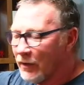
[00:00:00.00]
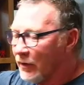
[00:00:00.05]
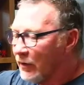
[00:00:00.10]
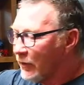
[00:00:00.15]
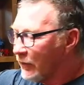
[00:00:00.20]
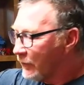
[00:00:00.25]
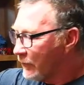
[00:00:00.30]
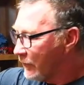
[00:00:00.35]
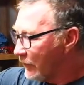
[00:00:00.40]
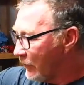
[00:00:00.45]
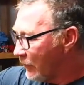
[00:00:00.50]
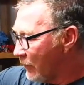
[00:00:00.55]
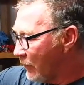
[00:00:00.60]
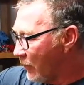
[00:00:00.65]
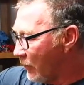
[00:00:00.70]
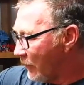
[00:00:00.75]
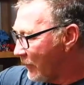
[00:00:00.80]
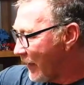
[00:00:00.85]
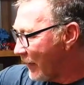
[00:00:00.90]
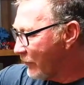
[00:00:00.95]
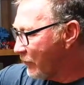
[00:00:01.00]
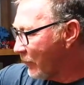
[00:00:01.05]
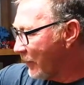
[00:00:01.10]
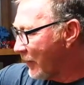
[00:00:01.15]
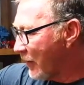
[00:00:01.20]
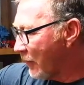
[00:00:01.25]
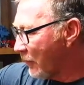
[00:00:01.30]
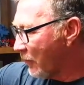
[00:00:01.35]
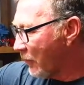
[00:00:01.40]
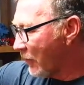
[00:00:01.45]
So that's what we
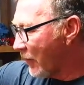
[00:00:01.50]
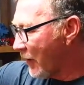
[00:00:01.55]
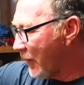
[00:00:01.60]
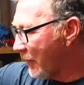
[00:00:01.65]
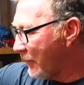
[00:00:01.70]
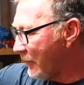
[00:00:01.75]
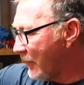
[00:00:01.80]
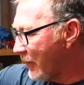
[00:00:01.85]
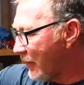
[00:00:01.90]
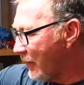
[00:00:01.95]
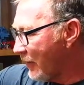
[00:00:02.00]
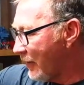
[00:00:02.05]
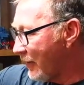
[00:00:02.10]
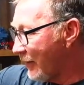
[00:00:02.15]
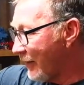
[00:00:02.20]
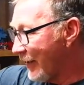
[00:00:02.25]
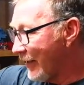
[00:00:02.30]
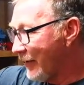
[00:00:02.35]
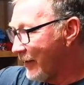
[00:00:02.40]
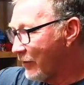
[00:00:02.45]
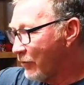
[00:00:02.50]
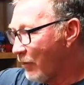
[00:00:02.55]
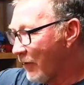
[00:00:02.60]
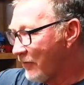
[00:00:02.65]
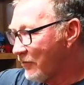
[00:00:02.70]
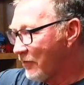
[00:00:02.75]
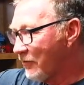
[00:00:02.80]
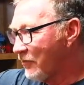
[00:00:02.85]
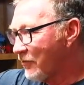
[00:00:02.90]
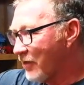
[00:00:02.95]
got going on. Any
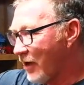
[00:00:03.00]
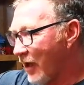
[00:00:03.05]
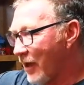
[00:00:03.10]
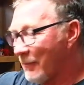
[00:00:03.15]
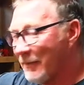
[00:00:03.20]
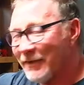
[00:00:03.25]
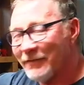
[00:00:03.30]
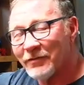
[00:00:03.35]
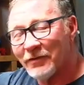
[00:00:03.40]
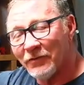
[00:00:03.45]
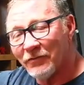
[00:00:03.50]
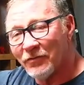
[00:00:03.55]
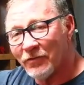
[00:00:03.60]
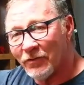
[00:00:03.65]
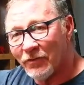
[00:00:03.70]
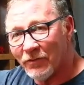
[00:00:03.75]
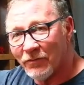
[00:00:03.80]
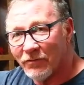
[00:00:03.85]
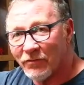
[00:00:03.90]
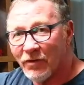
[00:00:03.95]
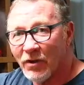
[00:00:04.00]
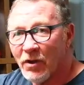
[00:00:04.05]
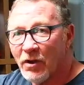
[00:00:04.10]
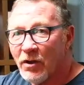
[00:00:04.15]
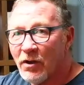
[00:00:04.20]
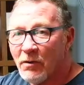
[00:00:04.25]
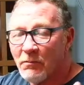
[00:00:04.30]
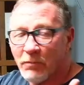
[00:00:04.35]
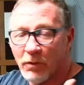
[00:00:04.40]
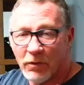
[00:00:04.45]
questions, comments, concerns,
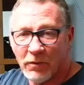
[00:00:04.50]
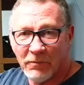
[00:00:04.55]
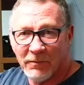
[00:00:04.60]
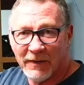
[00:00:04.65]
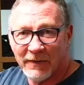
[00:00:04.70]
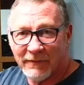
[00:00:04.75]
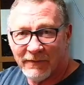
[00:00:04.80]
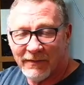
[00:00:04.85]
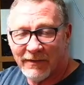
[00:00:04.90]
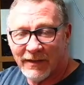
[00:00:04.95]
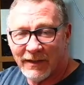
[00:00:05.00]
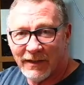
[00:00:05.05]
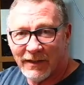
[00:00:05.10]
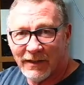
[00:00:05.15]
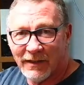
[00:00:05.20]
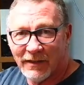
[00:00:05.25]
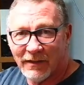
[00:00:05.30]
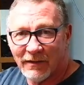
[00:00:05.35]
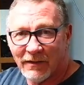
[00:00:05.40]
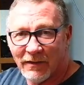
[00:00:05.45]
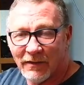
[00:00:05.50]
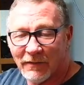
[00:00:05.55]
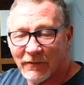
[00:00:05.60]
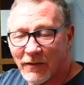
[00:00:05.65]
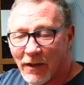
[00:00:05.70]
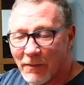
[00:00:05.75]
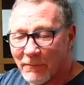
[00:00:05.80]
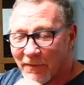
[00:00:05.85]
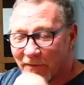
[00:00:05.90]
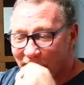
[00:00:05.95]
put them in the
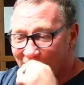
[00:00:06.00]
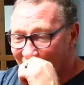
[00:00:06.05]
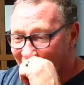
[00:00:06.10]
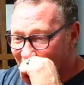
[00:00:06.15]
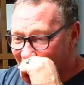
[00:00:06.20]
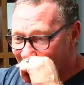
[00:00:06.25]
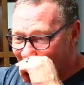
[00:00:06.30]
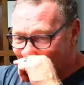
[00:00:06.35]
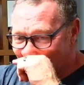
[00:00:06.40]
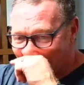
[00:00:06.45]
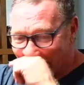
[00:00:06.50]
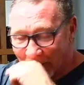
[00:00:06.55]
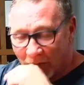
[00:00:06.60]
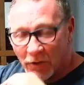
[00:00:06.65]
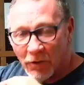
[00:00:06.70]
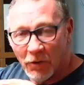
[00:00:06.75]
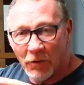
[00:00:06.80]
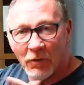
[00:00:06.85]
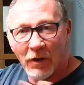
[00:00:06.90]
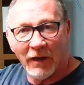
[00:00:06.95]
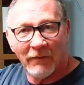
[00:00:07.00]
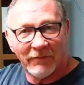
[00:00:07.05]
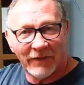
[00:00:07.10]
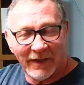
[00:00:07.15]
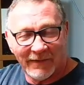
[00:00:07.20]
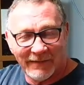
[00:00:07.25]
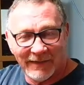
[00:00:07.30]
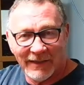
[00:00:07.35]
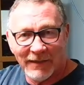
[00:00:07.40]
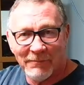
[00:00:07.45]
comment section down below. I've
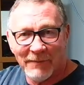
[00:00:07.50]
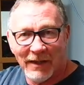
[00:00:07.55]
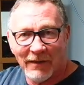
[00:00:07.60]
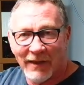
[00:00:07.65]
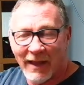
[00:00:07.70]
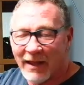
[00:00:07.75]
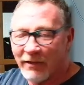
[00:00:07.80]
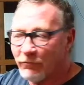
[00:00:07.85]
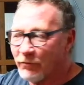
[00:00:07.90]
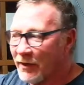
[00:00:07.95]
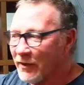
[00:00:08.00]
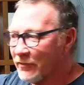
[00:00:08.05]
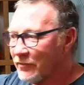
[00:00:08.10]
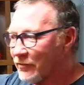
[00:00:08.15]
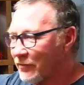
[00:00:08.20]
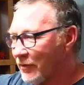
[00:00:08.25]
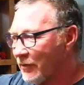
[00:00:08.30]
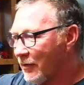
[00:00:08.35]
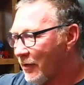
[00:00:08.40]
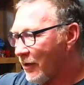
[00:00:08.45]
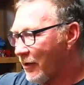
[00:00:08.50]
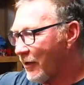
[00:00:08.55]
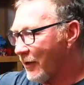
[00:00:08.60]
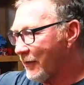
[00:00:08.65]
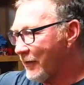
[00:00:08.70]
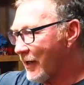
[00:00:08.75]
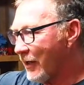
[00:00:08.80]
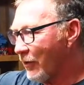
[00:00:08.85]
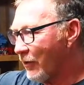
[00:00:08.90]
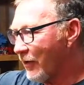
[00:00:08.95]
got the email address on
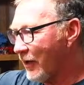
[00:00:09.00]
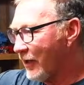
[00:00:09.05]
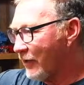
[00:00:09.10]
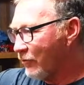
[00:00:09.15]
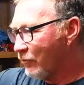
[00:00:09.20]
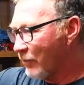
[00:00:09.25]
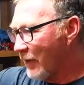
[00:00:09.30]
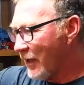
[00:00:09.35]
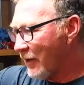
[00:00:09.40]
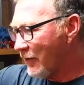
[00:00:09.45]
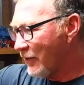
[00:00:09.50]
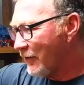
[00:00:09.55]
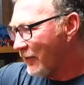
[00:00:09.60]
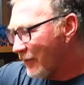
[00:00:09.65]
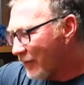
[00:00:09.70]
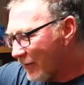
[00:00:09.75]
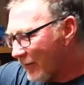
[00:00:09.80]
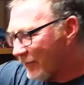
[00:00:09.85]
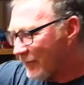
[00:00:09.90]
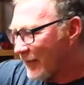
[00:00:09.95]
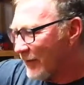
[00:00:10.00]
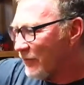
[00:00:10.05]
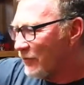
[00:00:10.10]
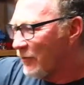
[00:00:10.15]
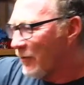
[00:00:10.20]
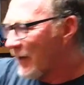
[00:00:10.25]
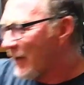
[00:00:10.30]
there as well. At least, do